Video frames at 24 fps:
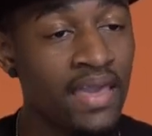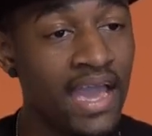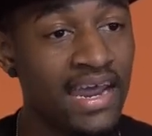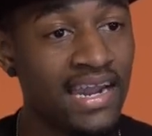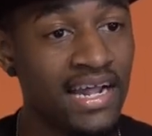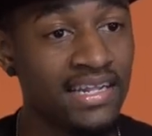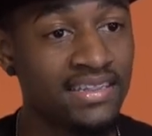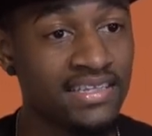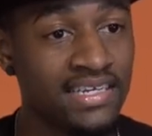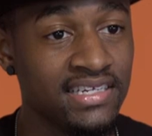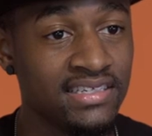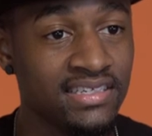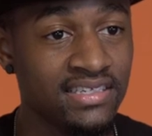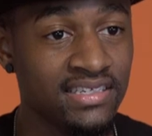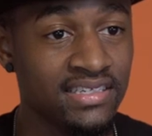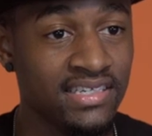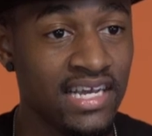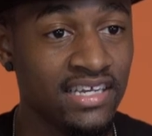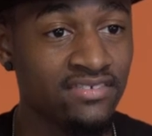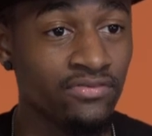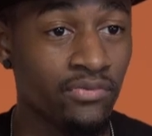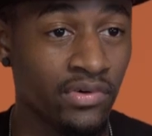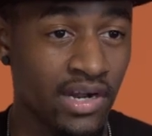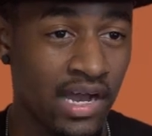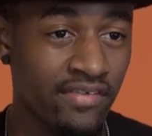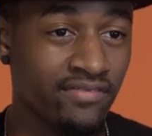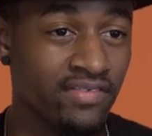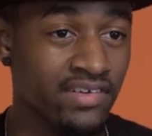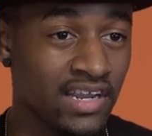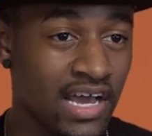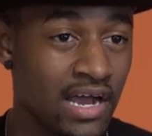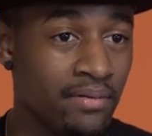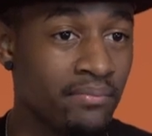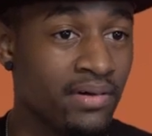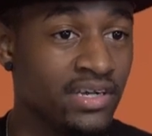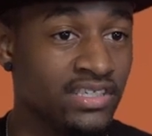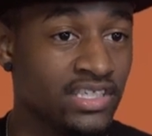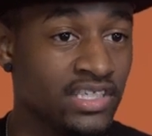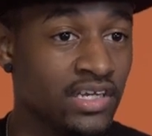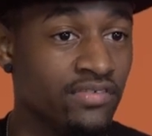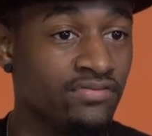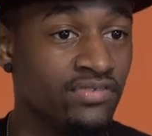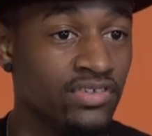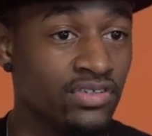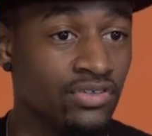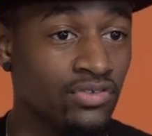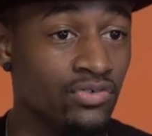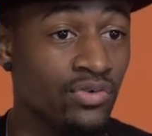And I think that that's what I've allowed
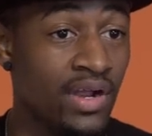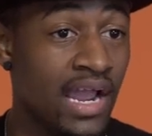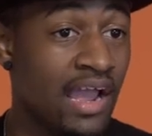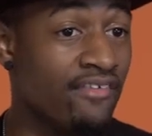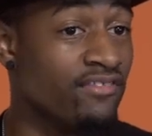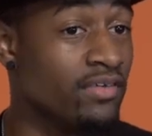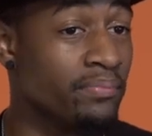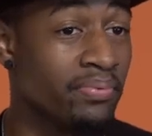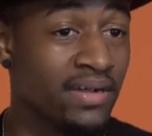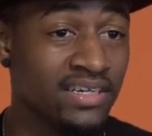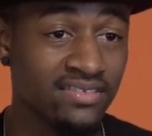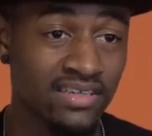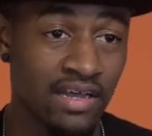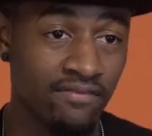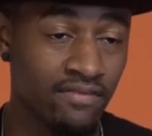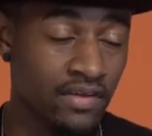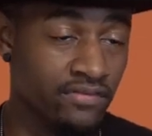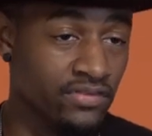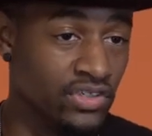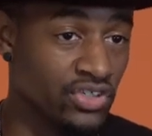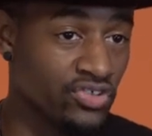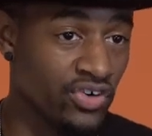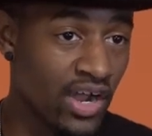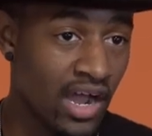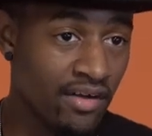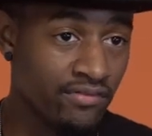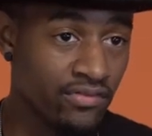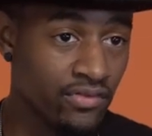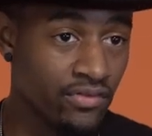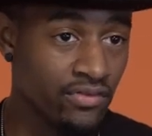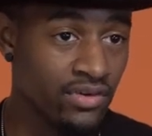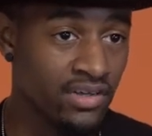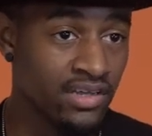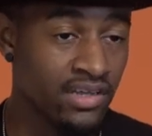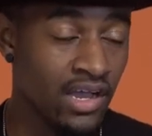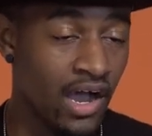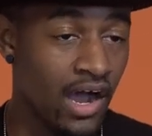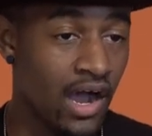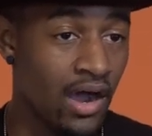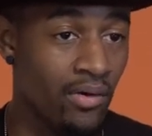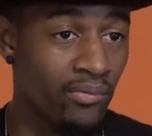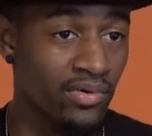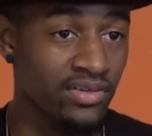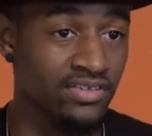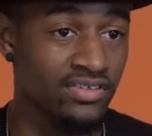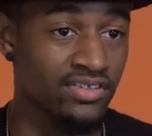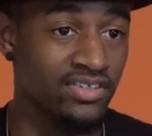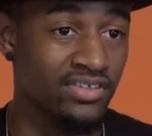myself to do. Every place I've ever traveled,
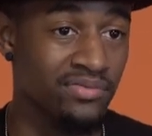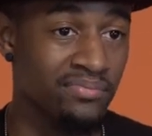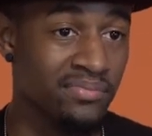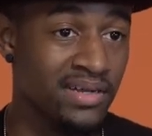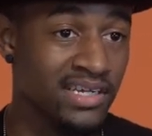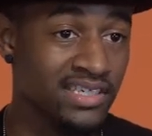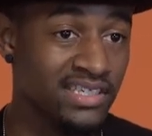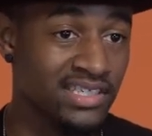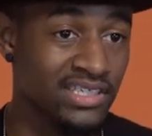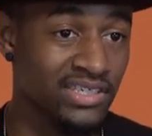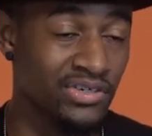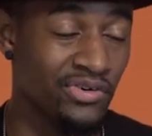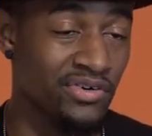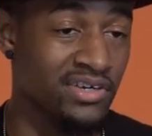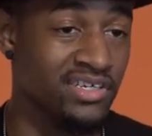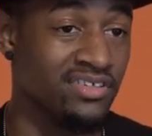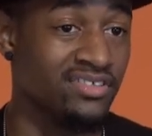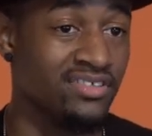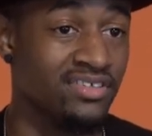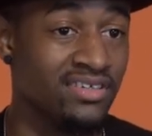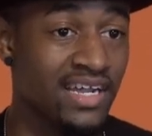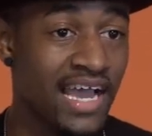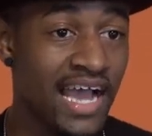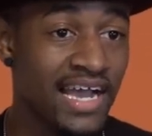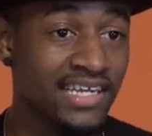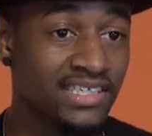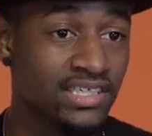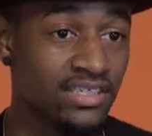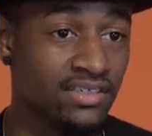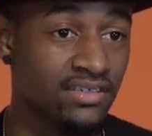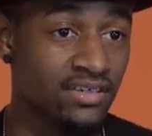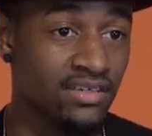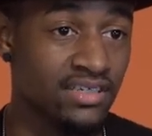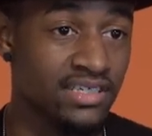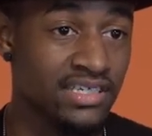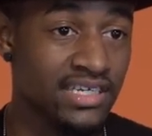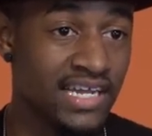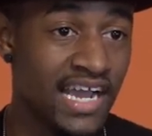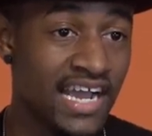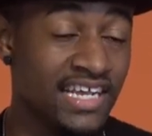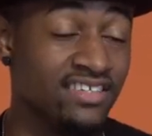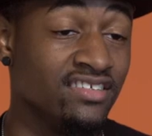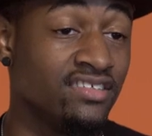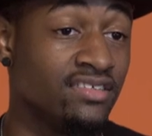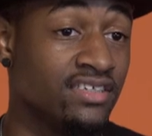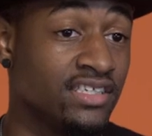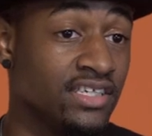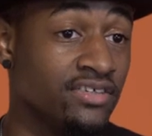um, whether domestic or internationally,
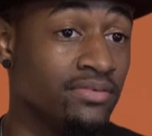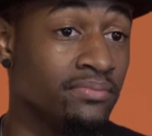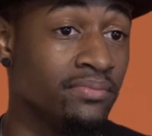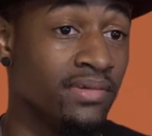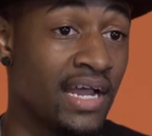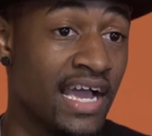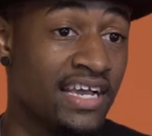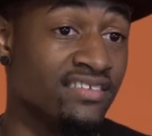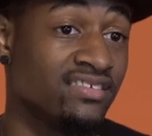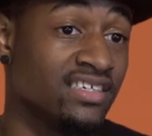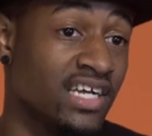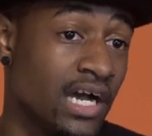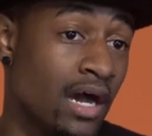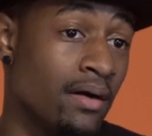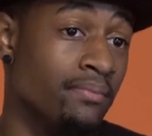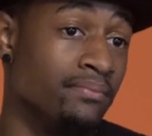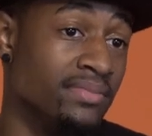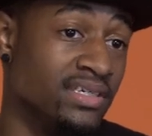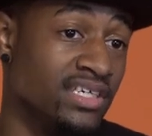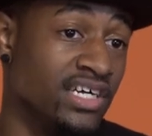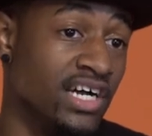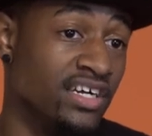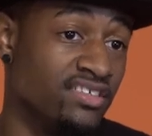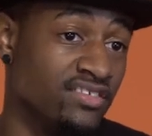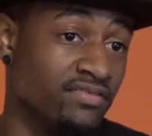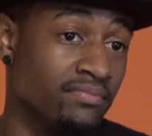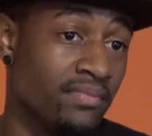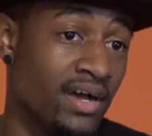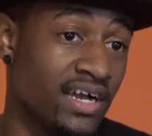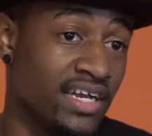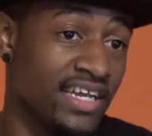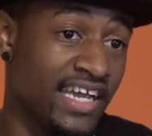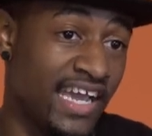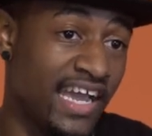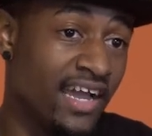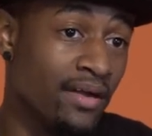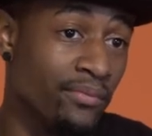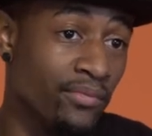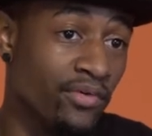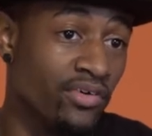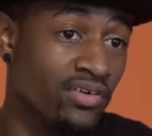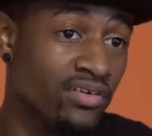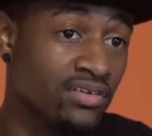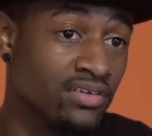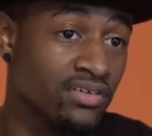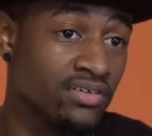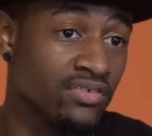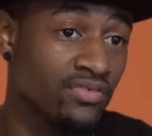has seen, has come because of my
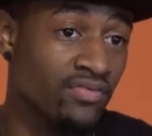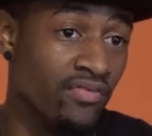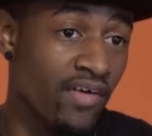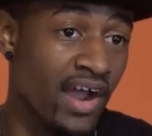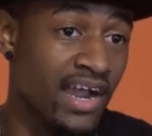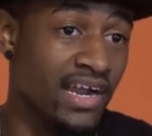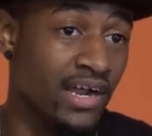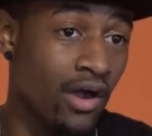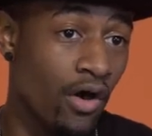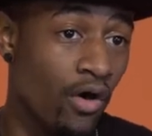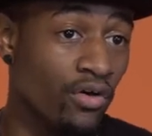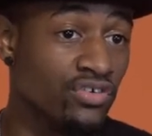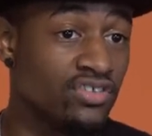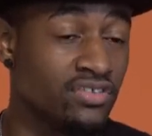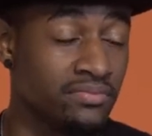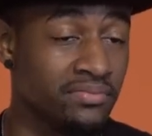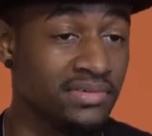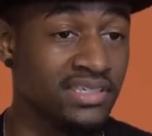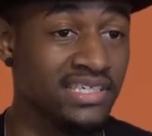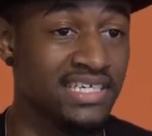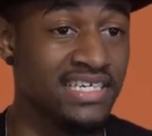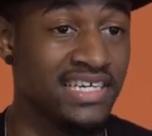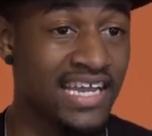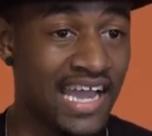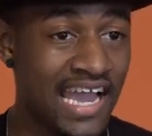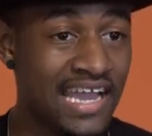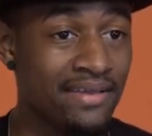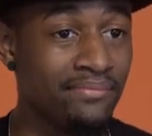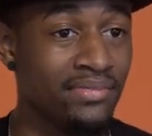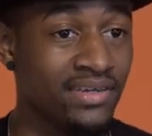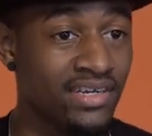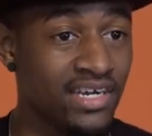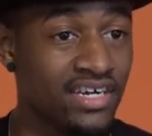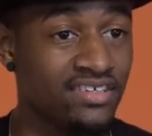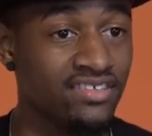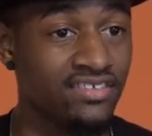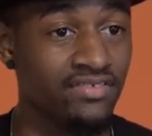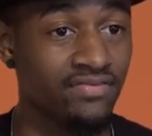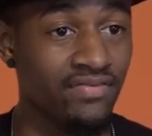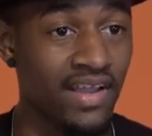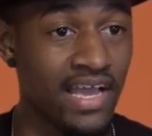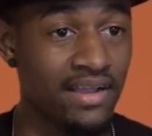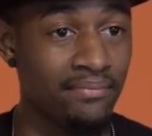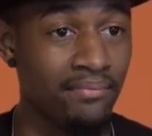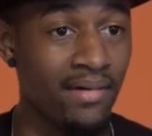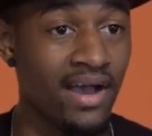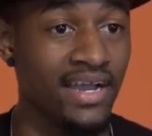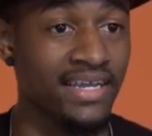camera right? Ultimately, it came because of
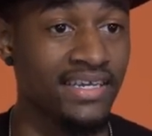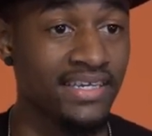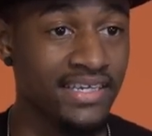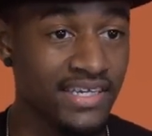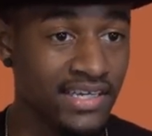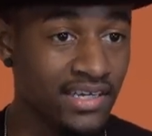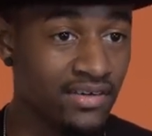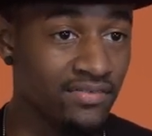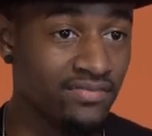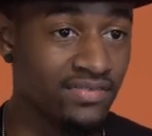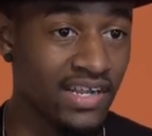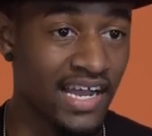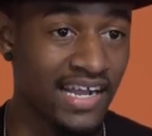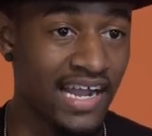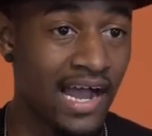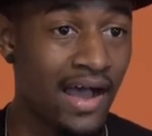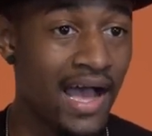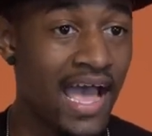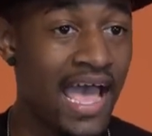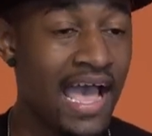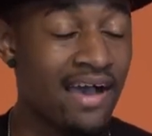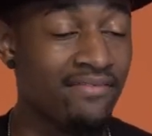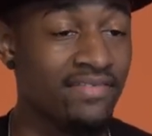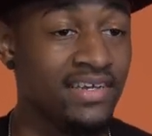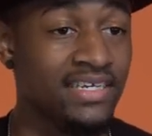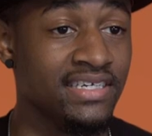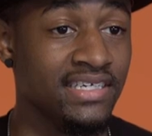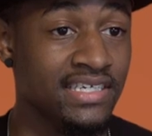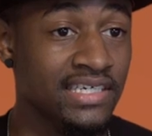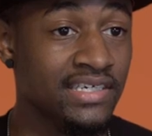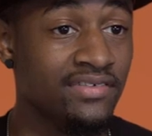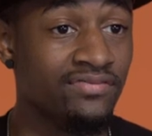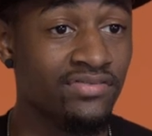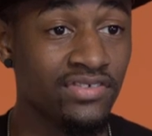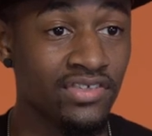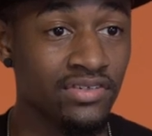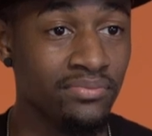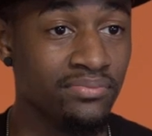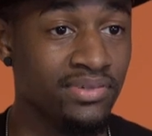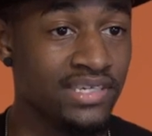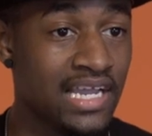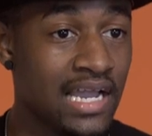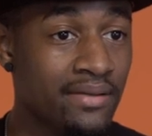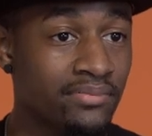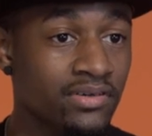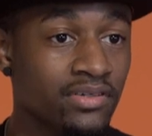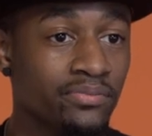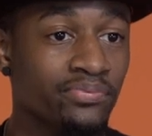like my gift. Like I have a gift to
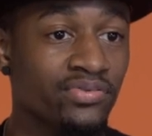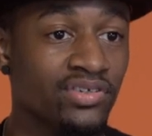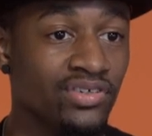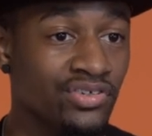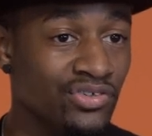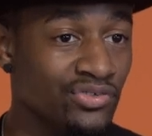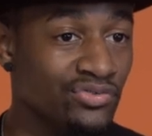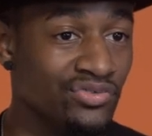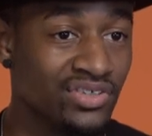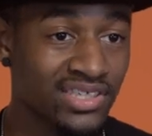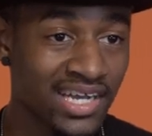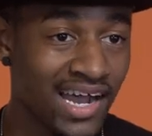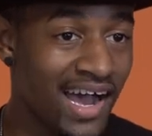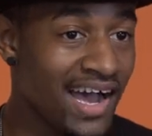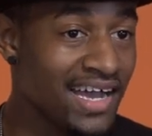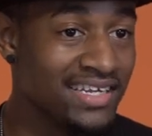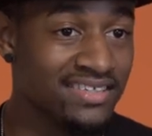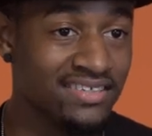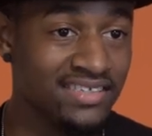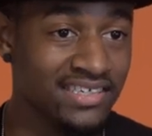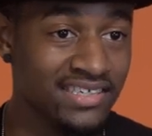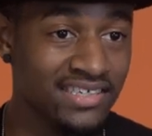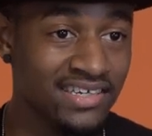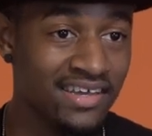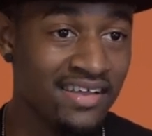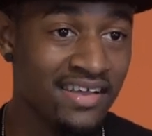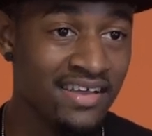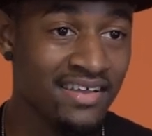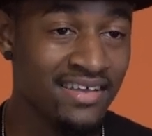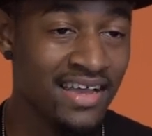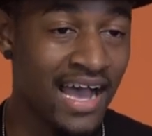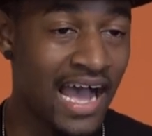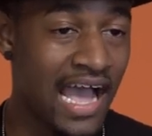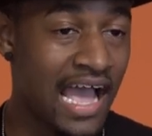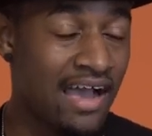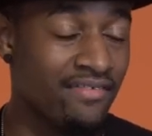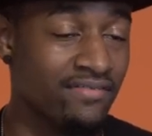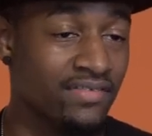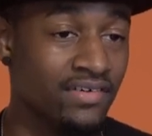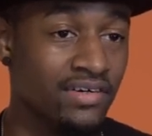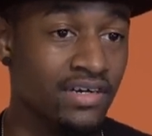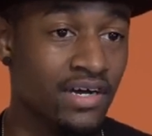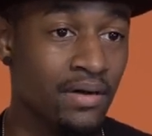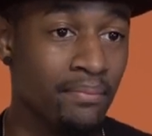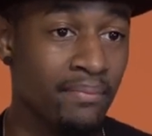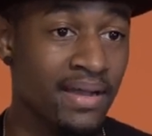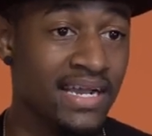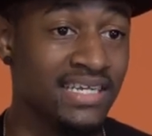be able to produce content, I have
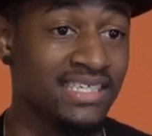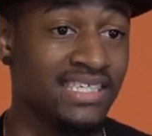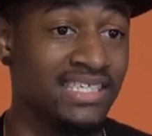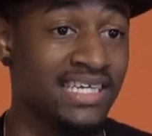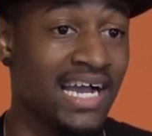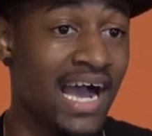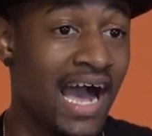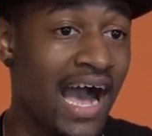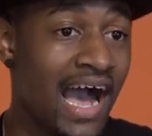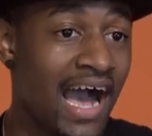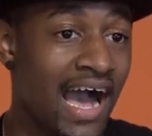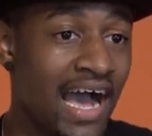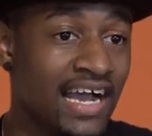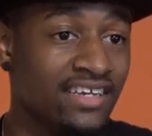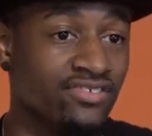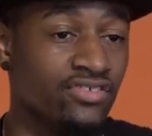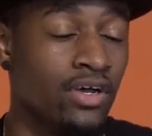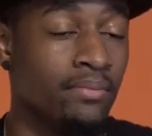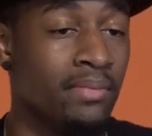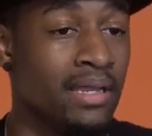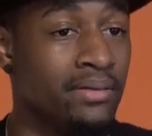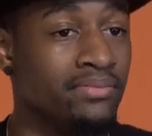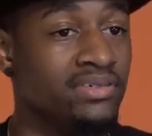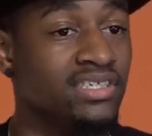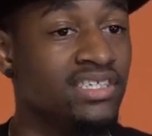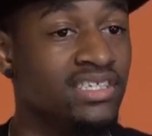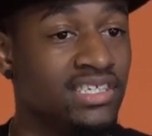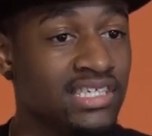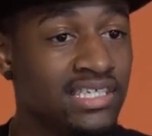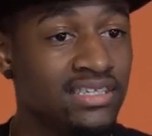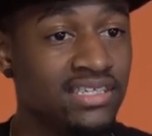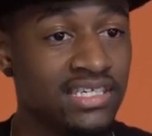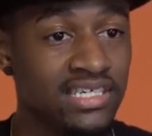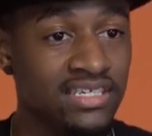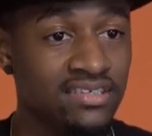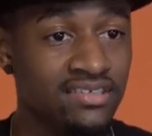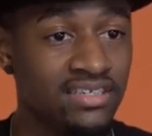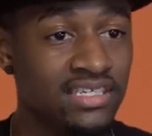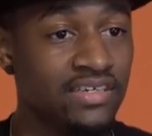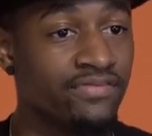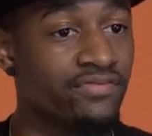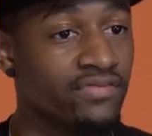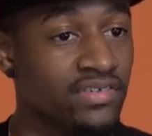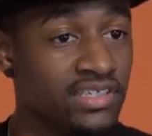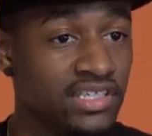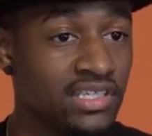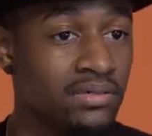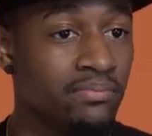an amazing eye, so I'm able to see things
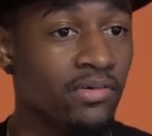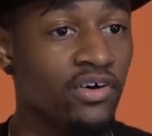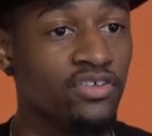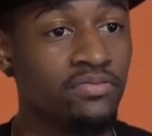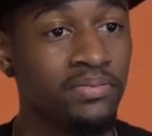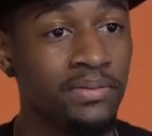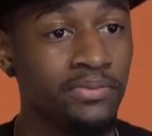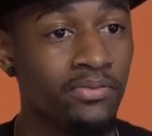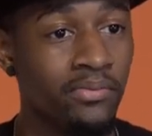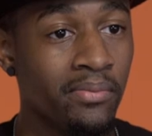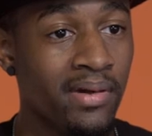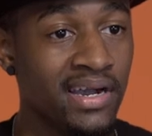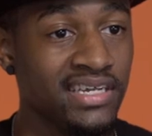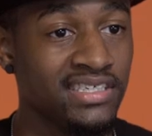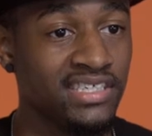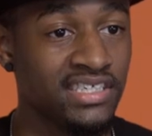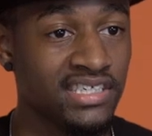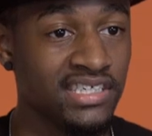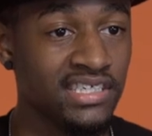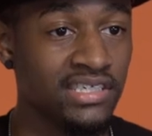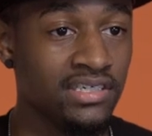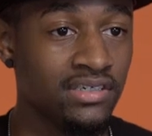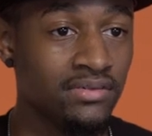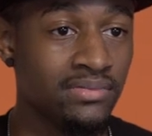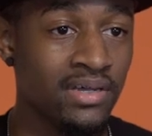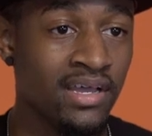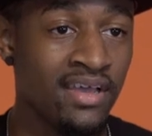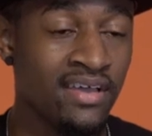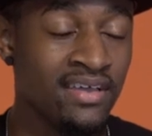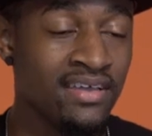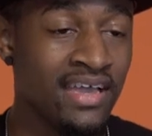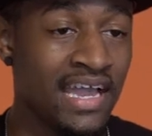differently than most people might see them.